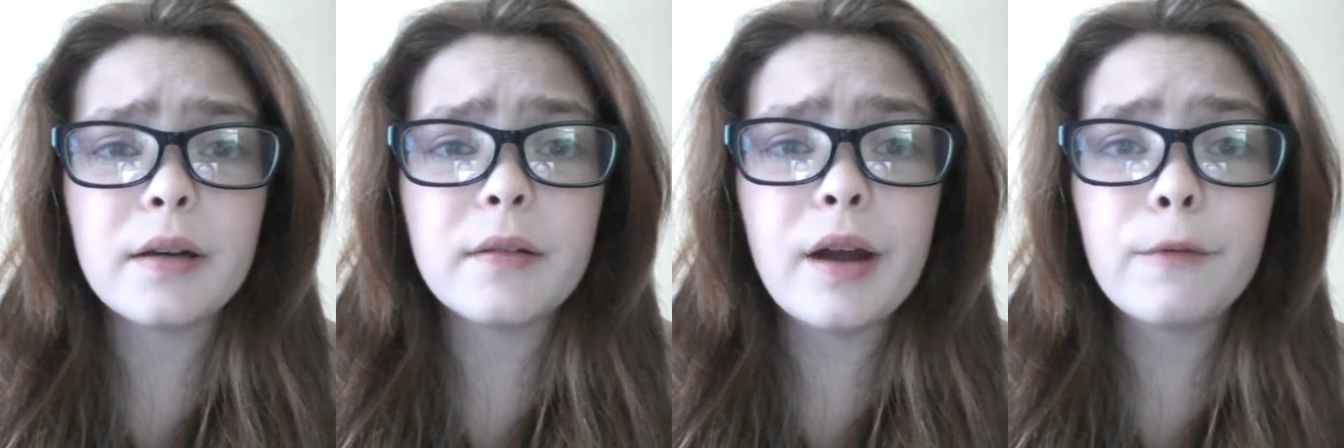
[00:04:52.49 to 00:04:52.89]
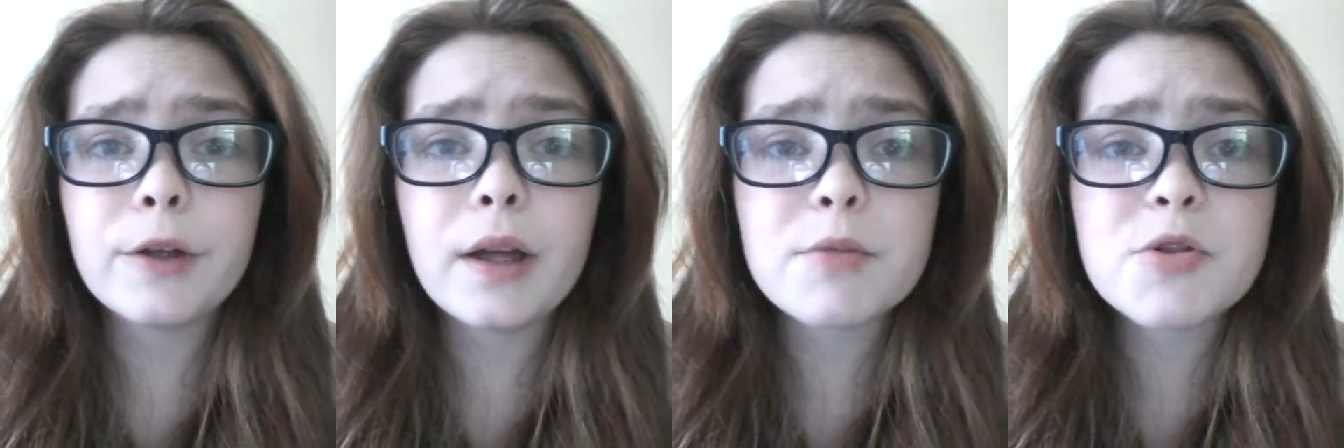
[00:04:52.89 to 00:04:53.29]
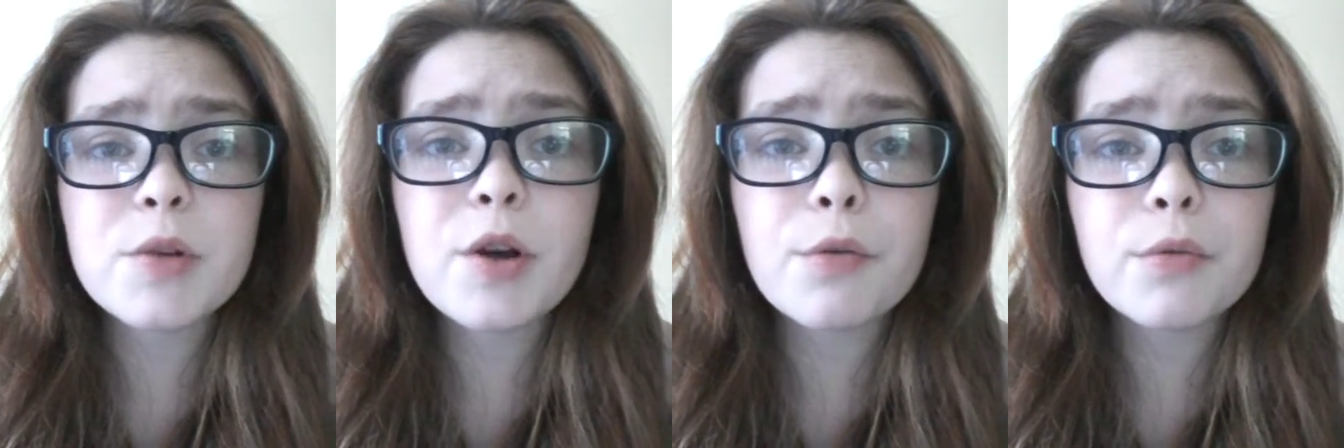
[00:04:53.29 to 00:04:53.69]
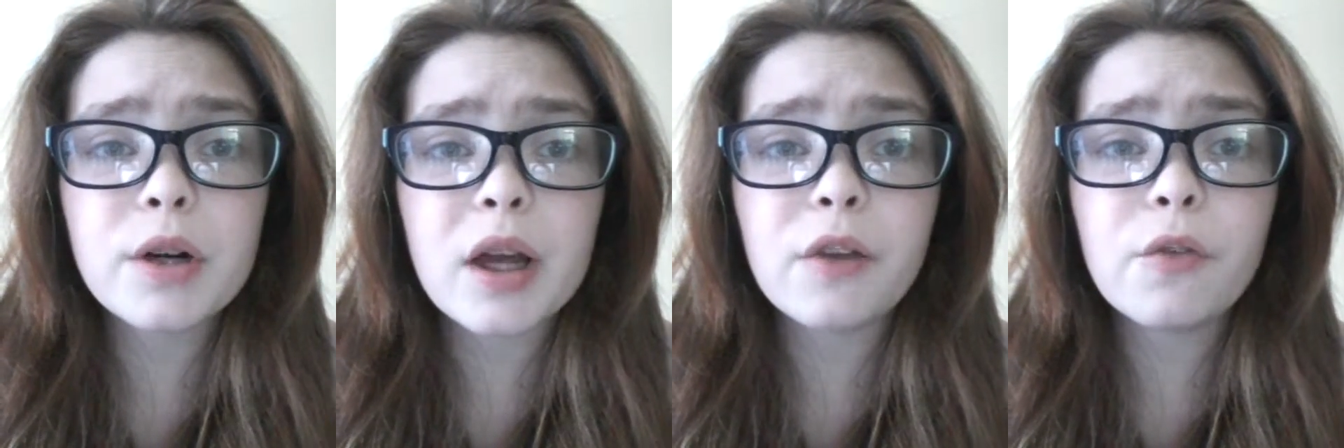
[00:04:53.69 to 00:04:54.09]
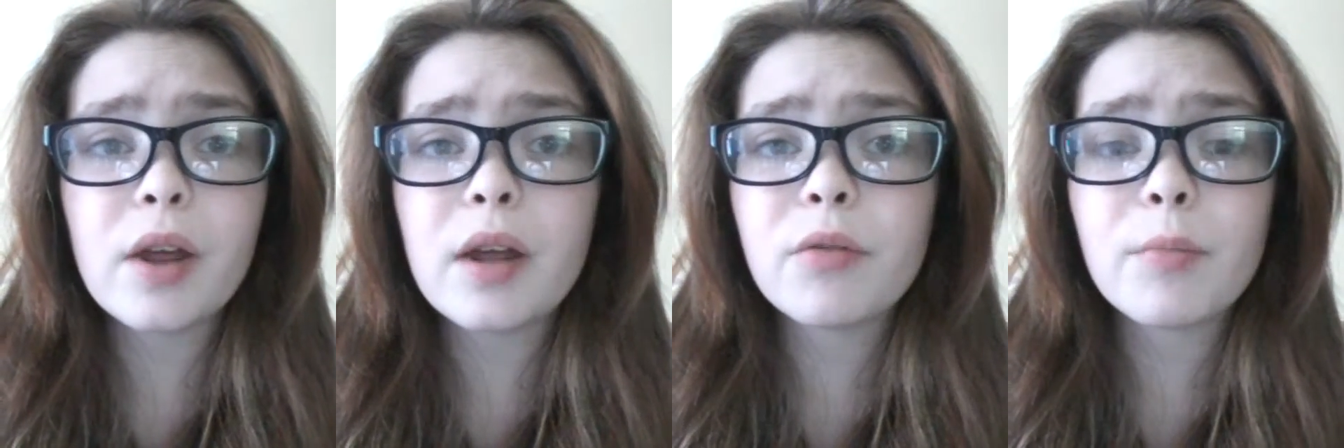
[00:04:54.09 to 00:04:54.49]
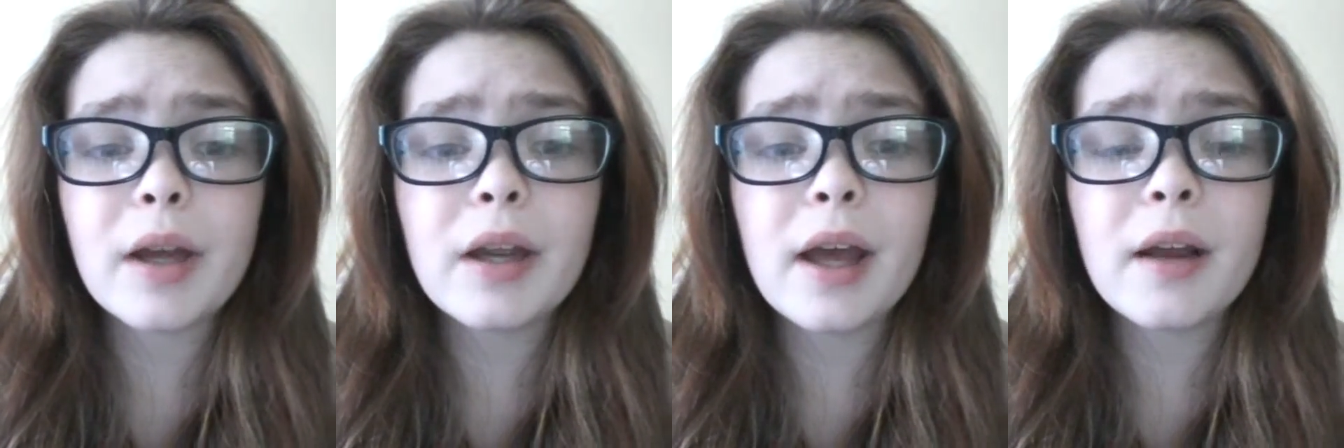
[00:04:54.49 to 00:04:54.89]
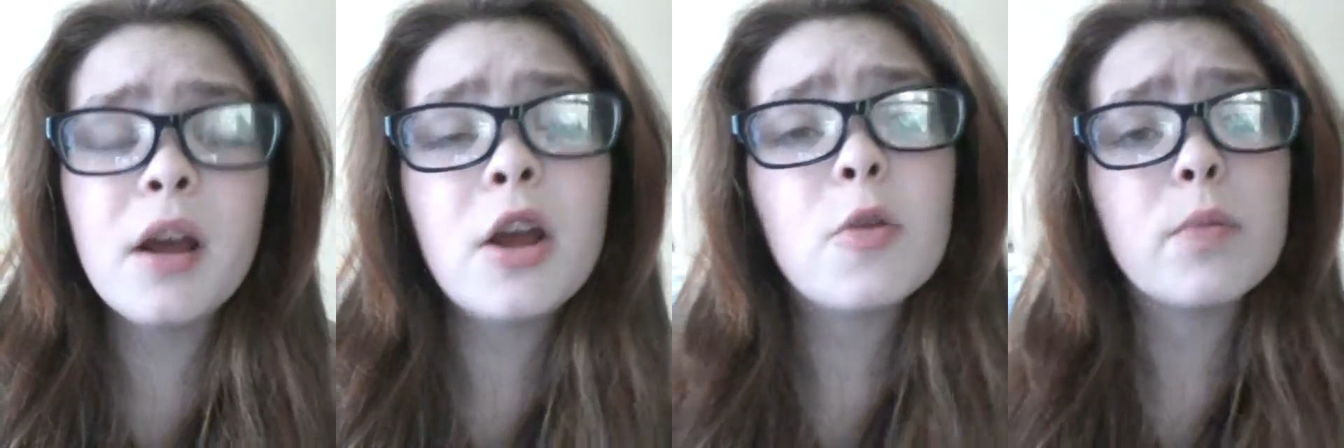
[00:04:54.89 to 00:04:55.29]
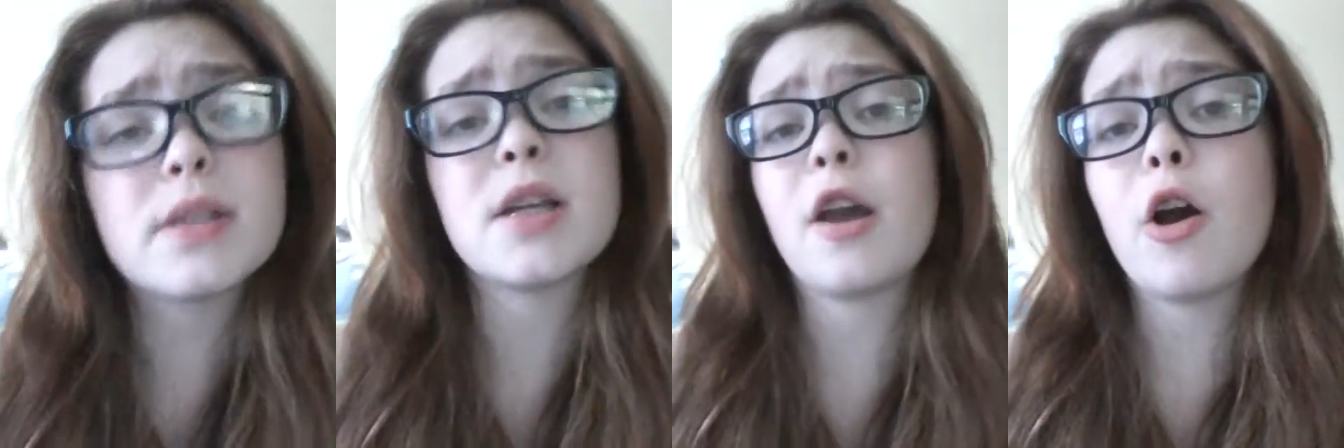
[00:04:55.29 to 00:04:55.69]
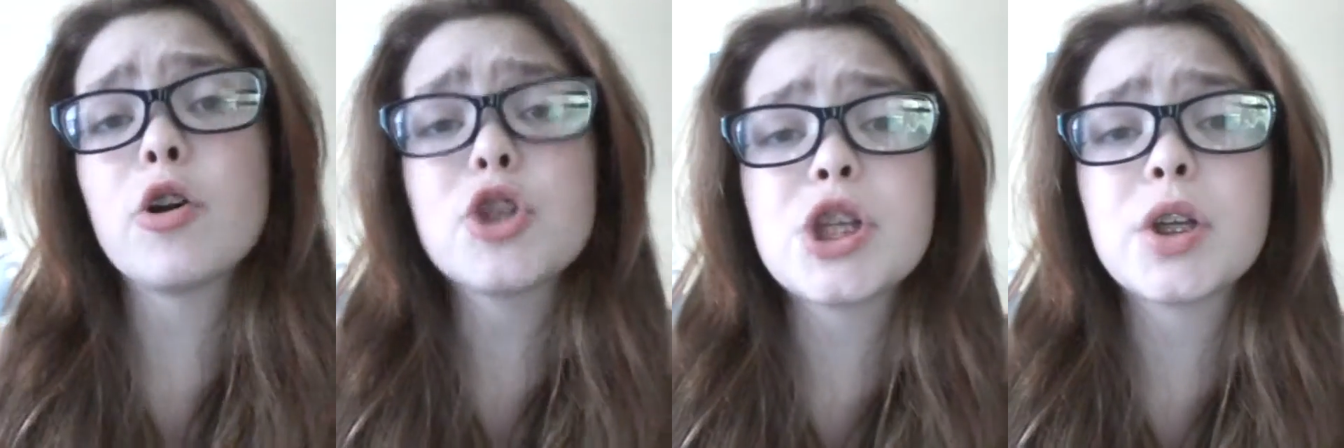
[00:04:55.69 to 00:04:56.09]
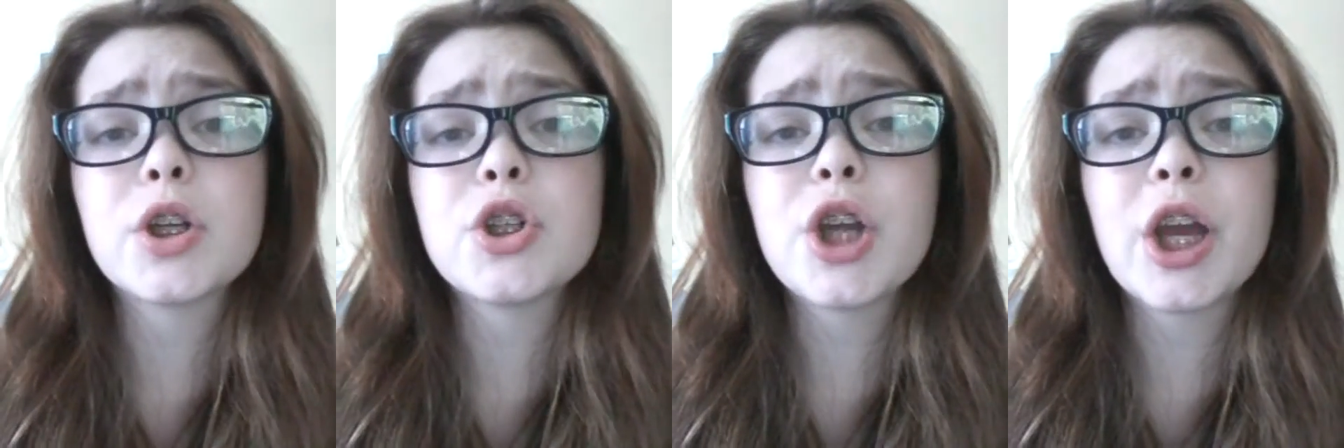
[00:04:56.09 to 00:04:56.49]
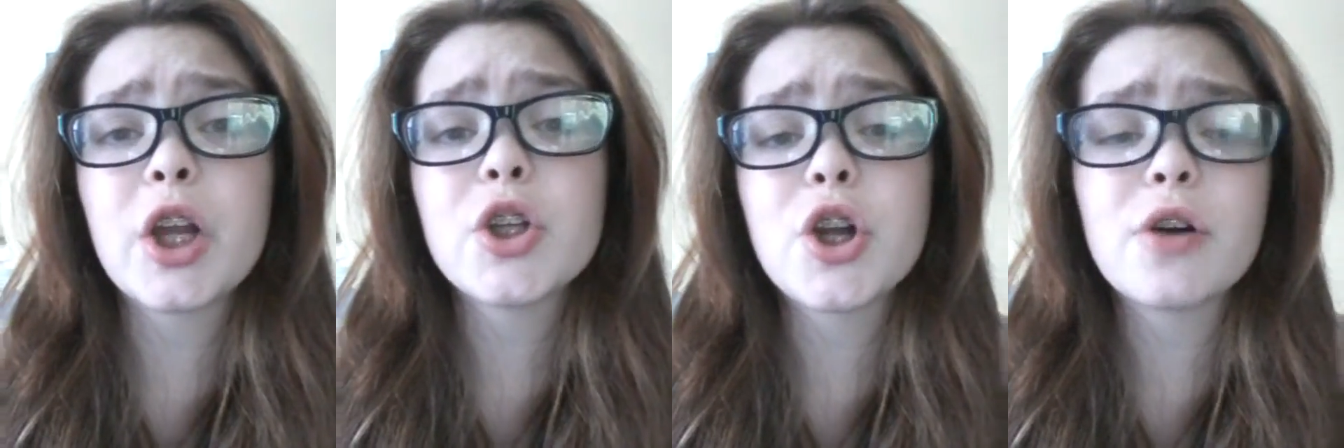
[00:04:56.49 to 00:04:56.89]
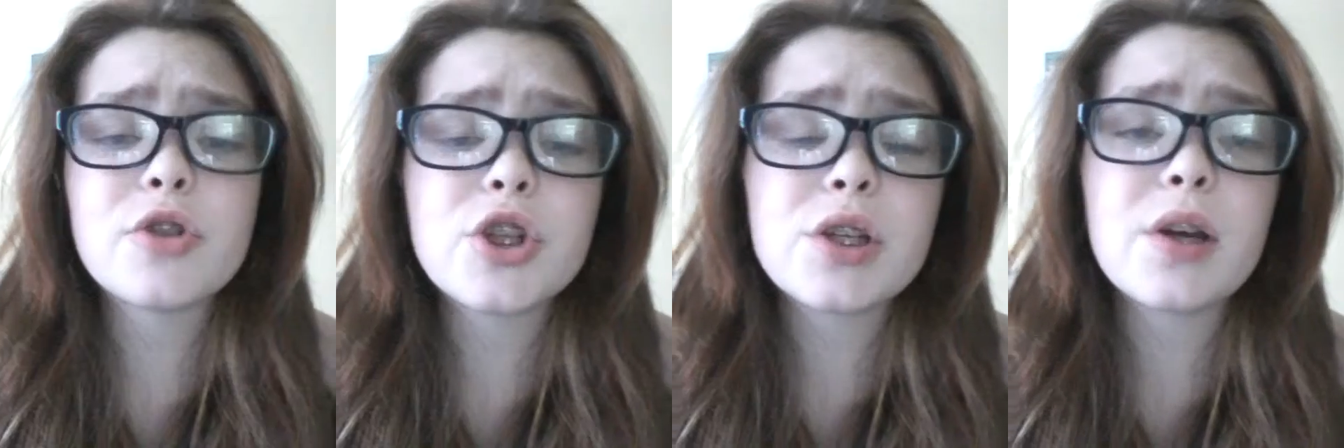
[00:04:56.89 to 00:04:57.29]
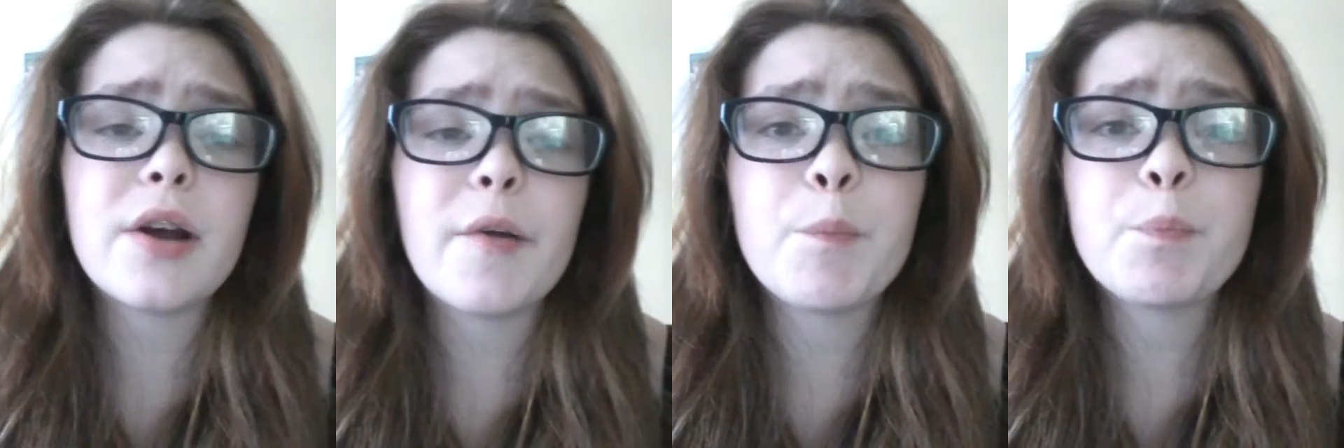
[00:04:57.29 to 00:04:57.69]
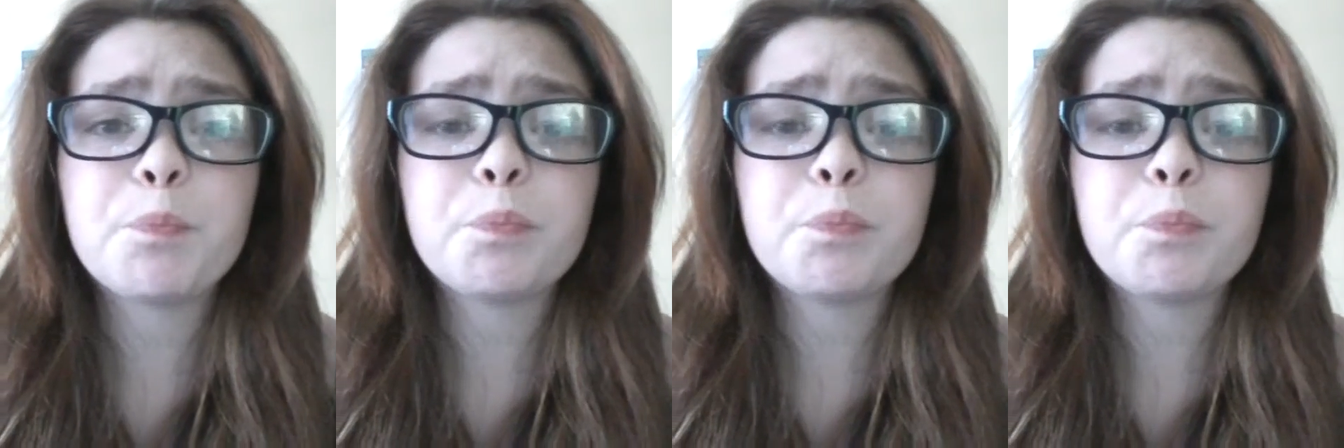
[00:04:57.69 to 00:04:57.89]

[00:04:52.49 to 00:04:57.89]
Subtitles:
And every time she would go through a nice phase, my dad would say, oh, she's going to change, oh, she's going to